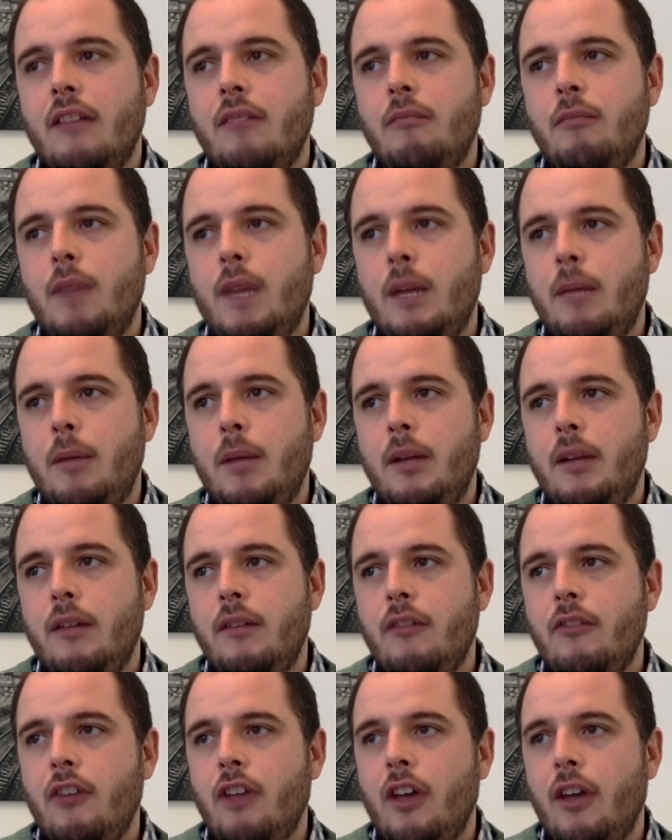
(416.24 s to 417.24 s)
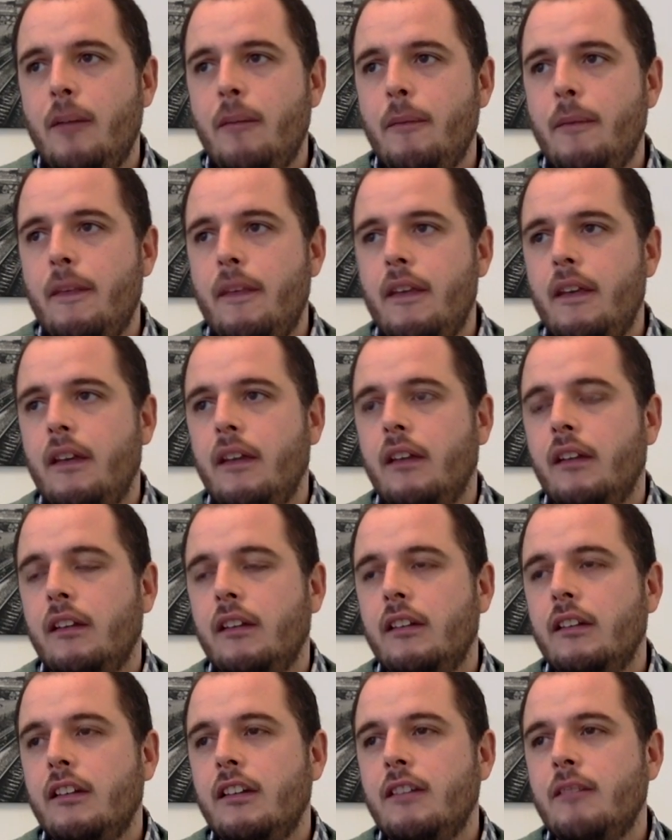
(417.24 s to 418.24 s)
maybe
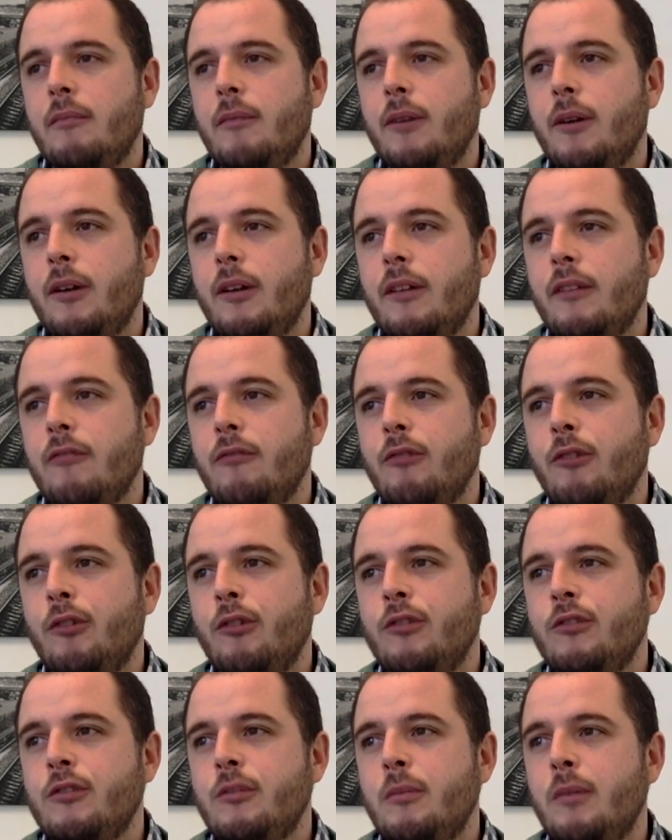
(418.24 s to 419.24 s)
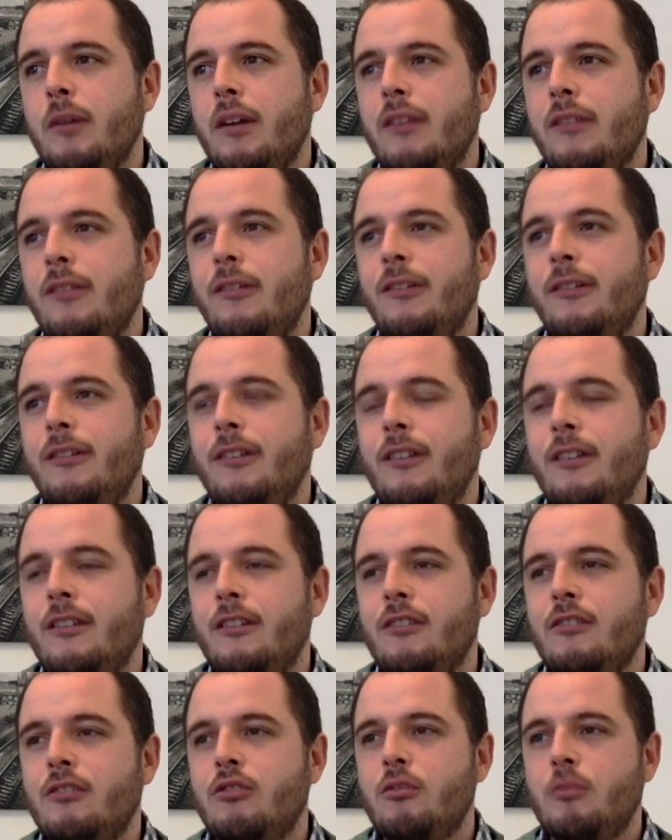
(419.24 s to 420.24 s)
in my recruiter brethren, that
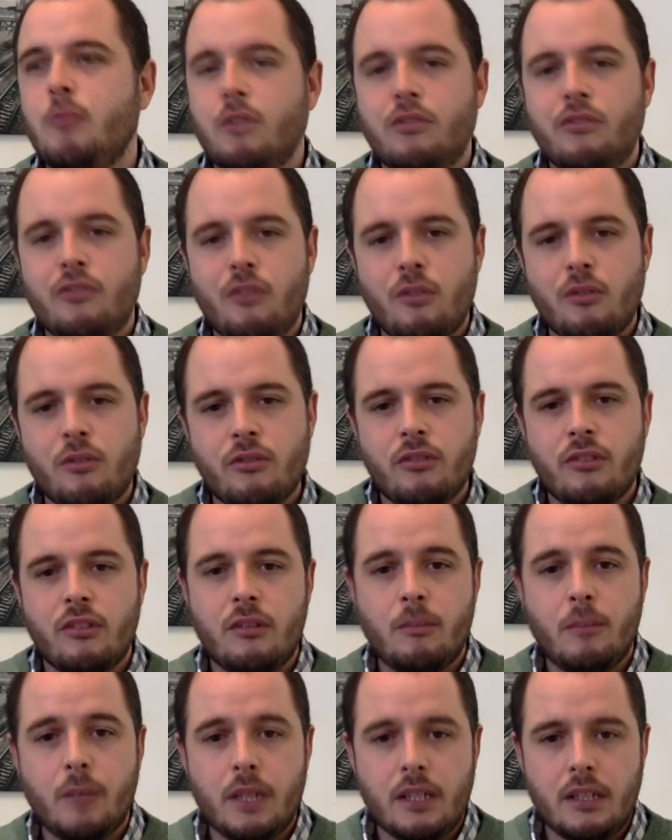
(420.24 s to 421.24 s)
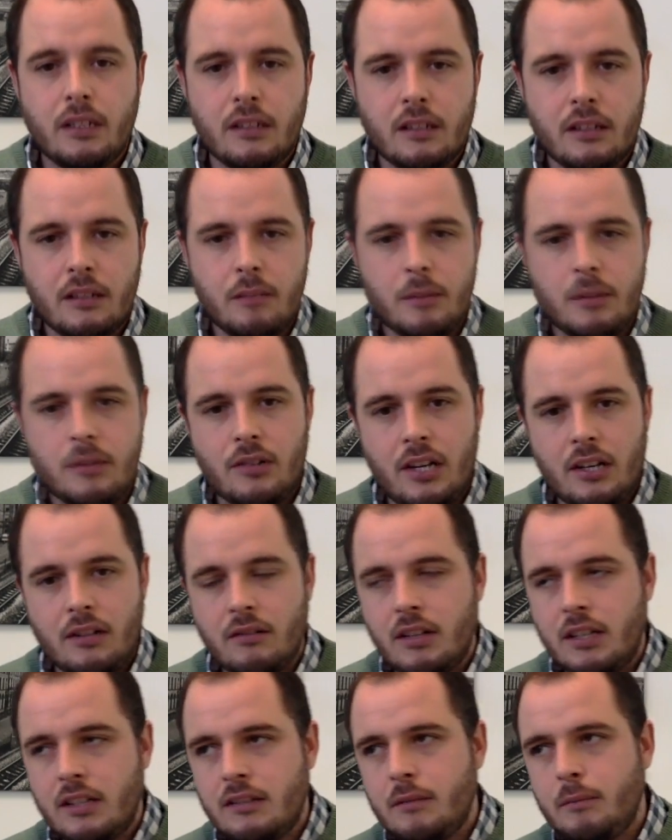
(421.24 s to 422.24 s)
there's too much focus on the money that can be
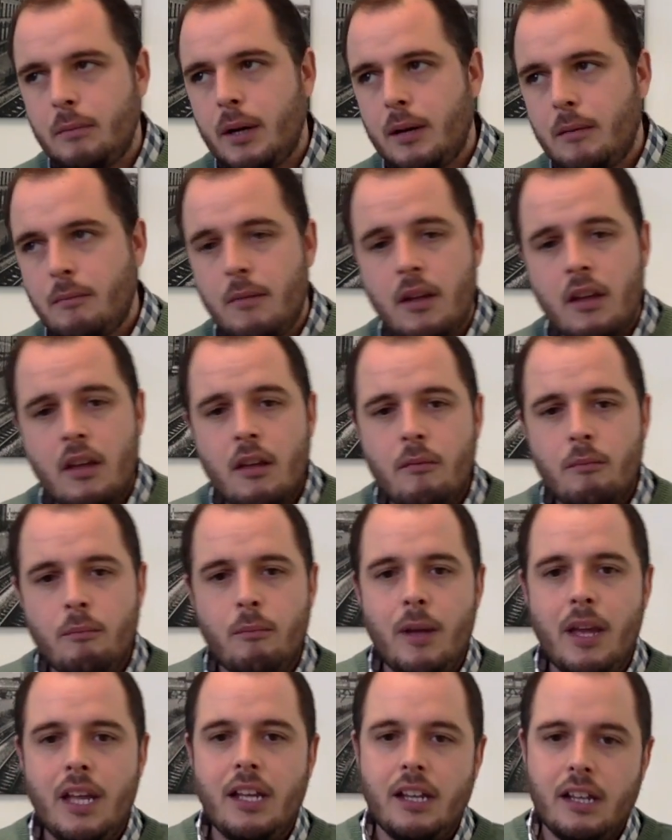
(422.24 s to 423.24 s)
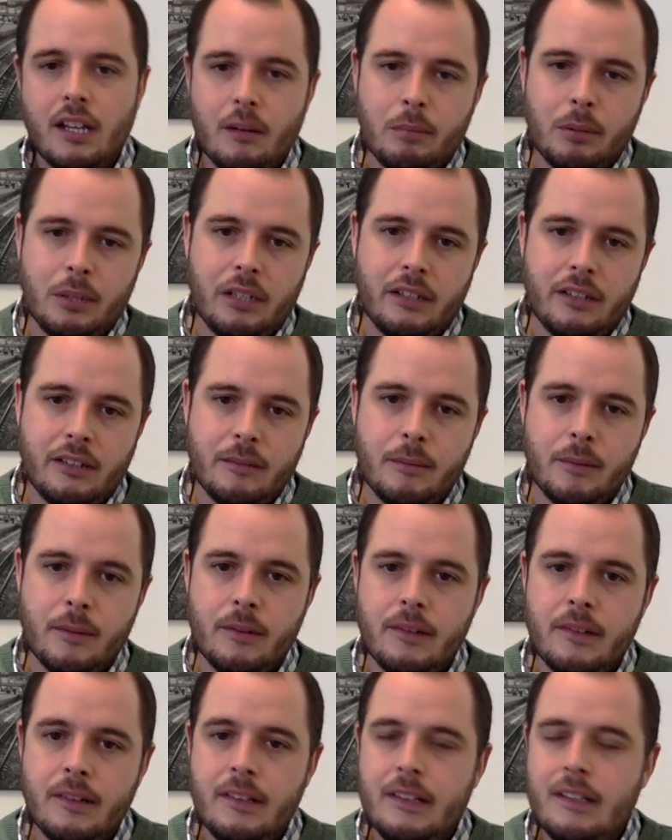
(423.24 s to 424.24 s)
generated by making a placement